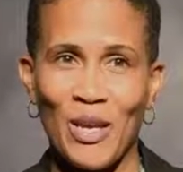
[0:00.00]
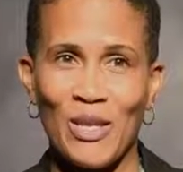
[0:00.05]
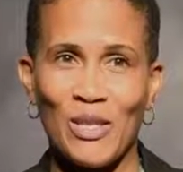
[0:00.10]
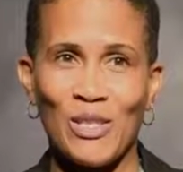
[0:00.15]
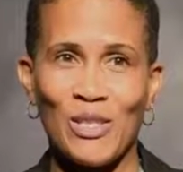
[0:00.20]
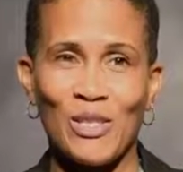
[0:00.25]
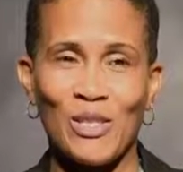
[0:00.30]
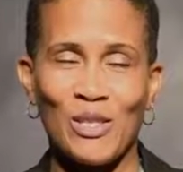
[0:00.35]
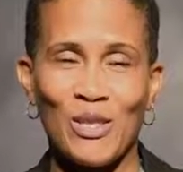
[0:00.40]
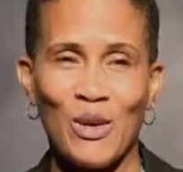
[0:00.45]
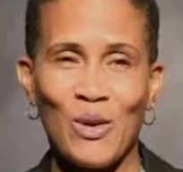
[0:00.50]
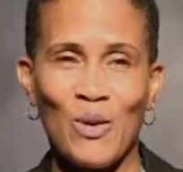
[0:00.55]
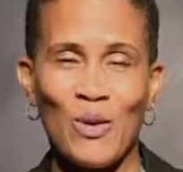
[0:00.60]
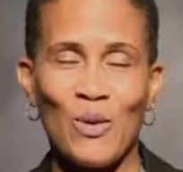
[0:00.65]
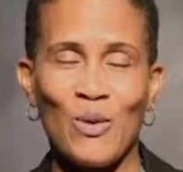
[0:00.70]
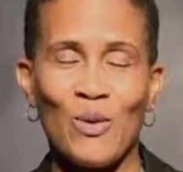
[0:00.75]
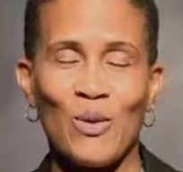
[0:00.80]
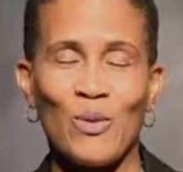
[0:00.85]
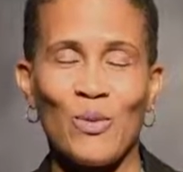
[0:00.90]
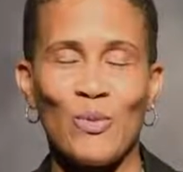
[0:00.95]

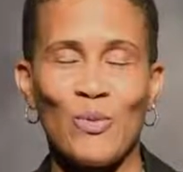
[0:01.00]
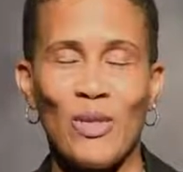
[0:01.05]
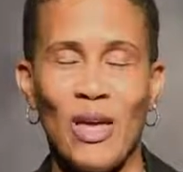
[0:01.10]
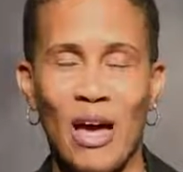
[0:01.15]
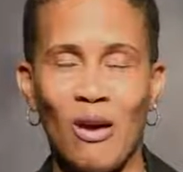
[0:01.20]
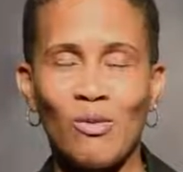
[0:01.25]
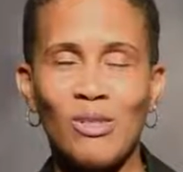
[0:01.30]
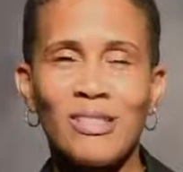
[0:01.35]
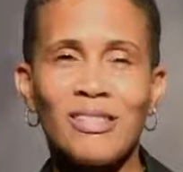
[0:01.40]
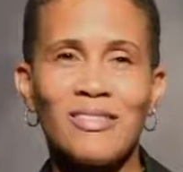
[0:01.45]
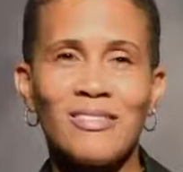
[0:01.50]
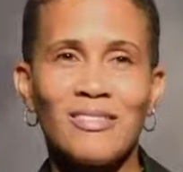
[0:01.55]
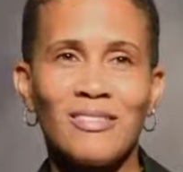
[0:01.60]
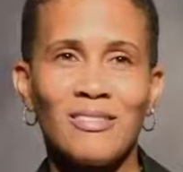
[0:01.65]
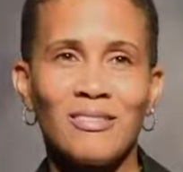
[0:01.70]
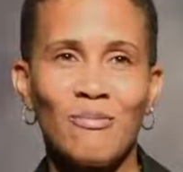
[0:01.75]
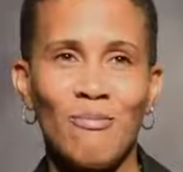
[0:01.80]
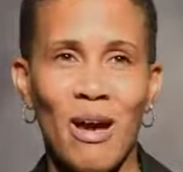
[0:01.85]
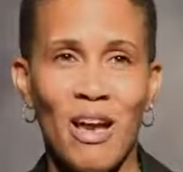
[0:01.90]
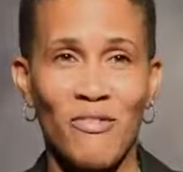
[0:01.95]
So that was
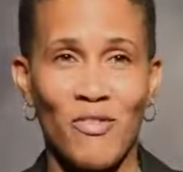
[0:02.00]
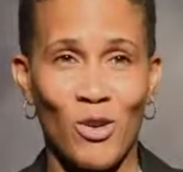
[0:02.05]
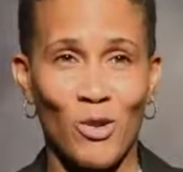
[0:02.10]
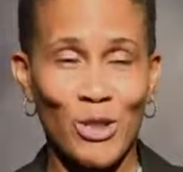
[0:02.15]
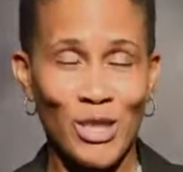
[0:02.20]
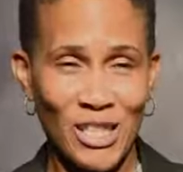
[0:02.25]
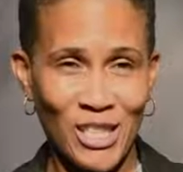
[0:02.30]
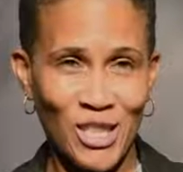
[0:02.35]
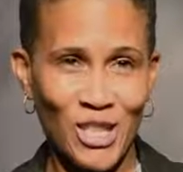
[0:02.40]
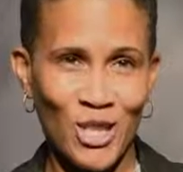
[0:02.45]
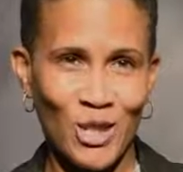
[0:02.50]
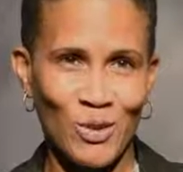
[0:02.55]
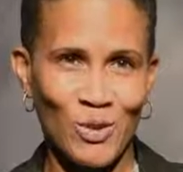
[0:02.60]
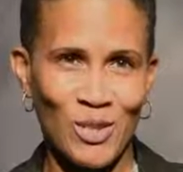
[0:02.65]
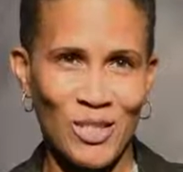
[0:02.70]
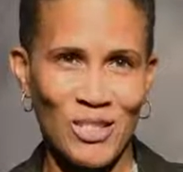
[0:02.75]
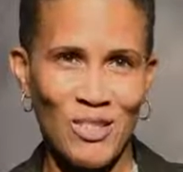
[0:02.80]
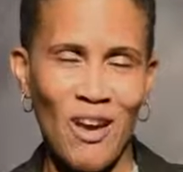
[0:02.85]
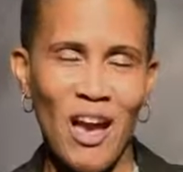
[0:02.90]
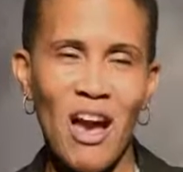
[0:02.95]
my first
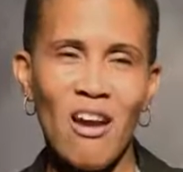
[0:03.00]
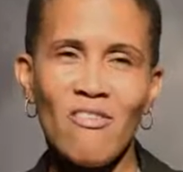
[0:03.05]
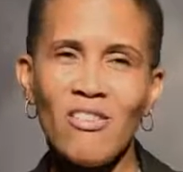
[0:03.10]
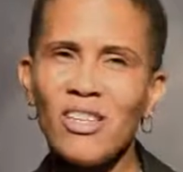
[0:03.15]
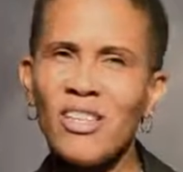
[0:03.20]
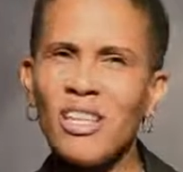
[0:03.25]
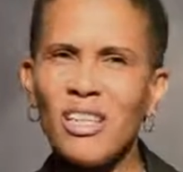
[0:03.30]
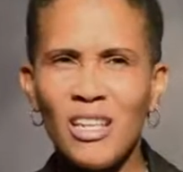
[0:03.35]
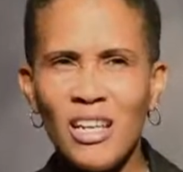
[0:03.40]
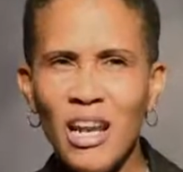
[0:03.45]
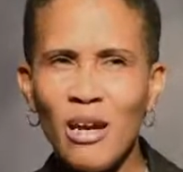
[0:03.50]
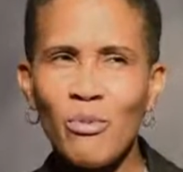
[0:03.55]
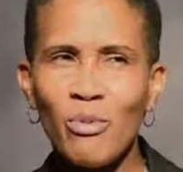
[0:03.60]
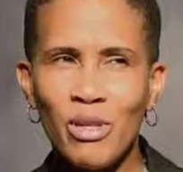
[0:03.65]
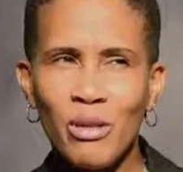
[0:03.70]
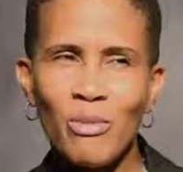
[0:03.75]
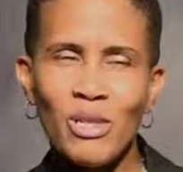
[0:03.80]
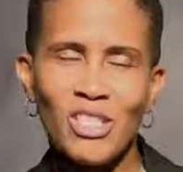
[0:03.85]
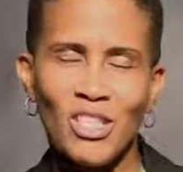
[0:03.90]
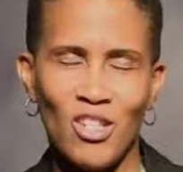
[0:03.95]
excuse. So everything that I
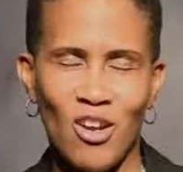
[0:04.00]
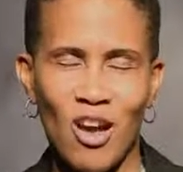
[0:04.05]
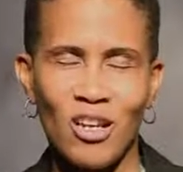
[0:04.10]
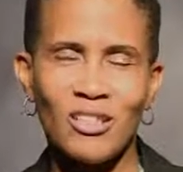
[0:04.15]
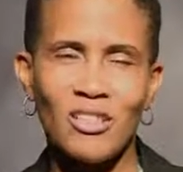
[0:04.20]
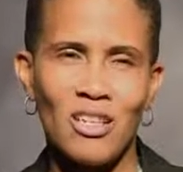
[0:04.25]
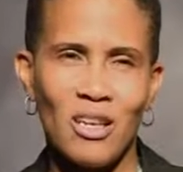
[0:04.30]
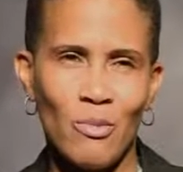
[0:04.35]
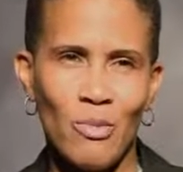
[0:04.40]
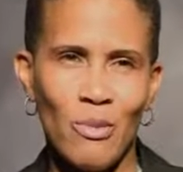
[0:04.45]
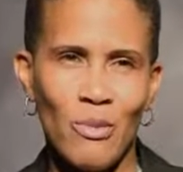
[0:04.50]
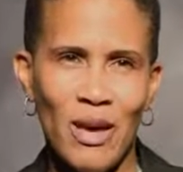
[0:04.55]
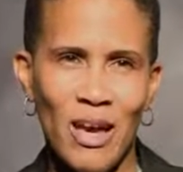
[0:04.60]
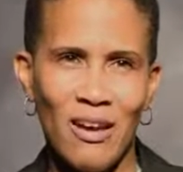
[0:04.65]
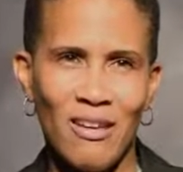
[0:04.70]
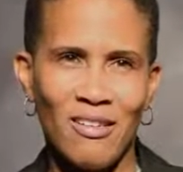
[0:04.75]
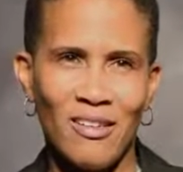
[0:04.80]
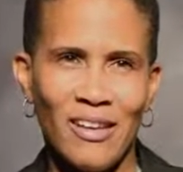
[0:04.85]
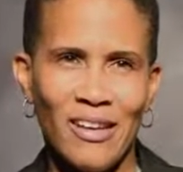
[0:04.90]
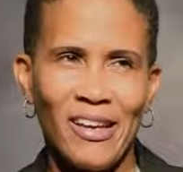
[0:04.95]
pretty much talked to him
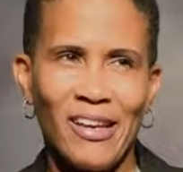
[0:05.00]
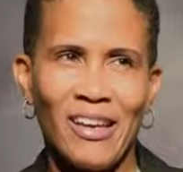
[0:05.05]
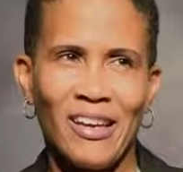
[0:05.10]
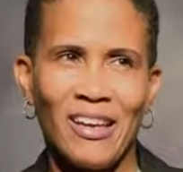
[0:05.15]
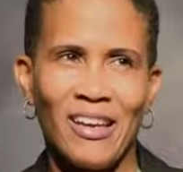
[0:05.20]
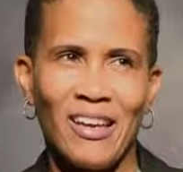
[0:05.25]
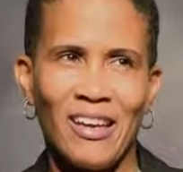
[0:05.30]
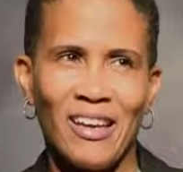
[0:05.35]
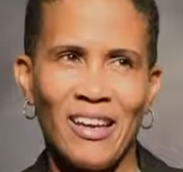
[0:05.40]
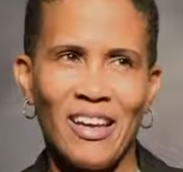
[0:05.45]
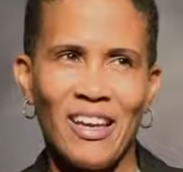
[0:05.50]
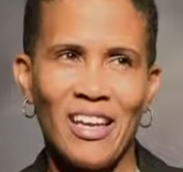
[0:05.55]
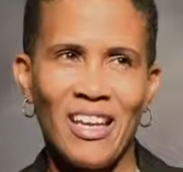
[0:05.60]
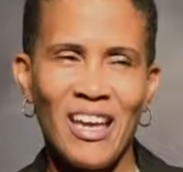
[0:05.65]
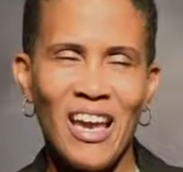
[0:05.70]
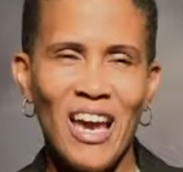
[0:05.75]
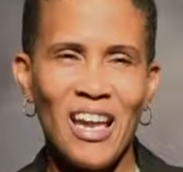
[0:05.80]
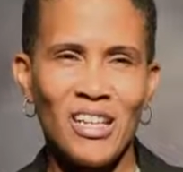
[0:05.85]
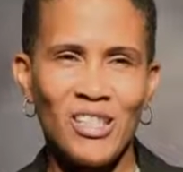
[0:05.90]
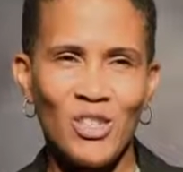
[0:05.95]
about, he
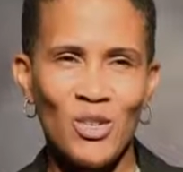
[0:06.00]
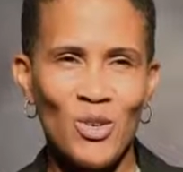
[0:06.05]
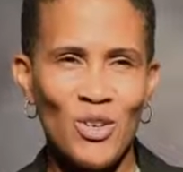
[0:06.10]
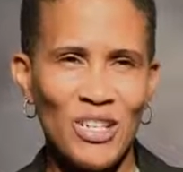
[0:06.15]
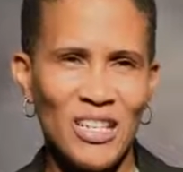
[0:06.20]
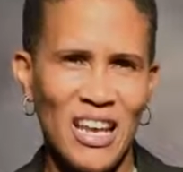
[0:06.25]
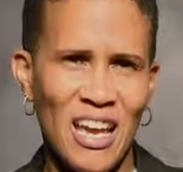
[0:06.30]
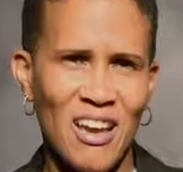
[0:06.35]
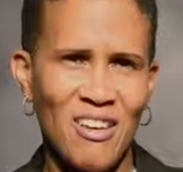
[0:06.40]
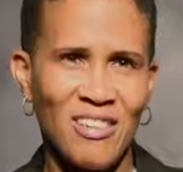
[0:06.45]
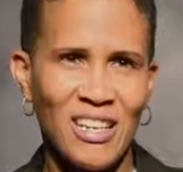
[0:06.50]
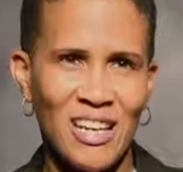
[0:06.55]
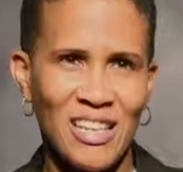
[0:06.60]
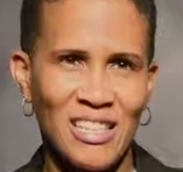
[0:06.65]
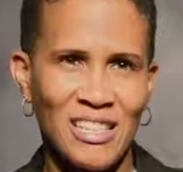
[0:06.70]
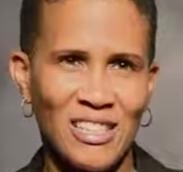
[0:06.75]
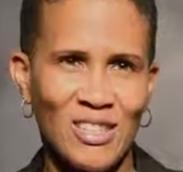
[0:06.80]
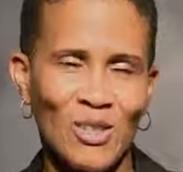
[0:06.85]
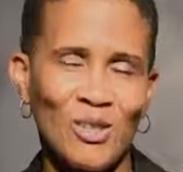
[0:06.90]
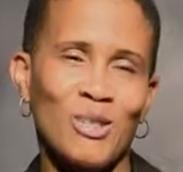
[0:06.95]
kind of tore it down
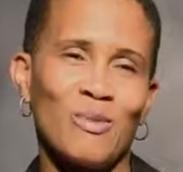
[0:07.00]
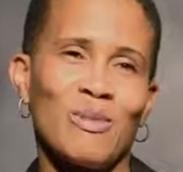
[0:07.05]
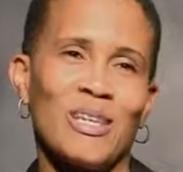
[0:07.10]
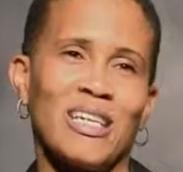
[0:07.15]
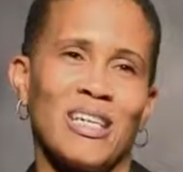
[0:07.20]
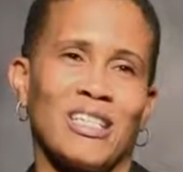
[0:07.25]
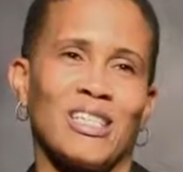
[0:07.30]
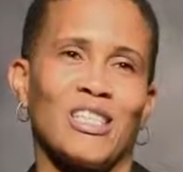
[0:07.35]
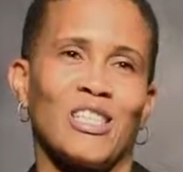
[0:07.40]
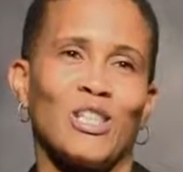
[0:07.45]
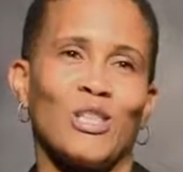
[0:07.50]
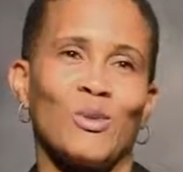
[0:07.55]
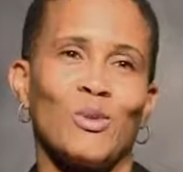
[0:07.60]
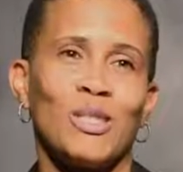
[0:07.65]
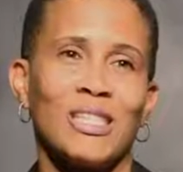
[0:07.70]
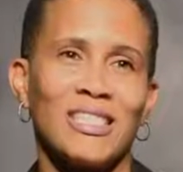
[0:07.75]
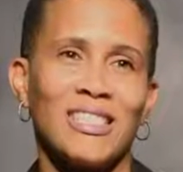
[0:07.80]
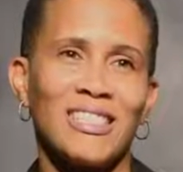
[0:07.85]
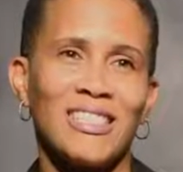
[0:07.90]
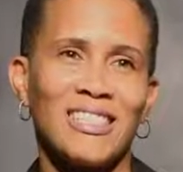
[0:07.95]
as those being
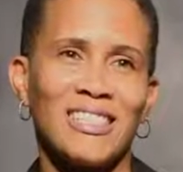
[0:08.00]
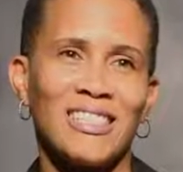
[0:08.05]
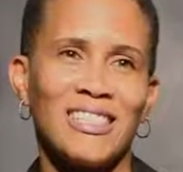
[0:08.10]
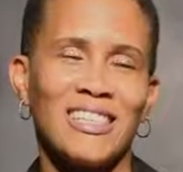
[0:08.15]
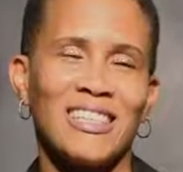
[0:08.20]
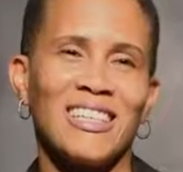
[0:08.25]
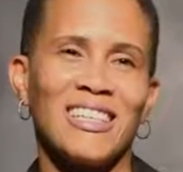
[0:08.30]
excuses.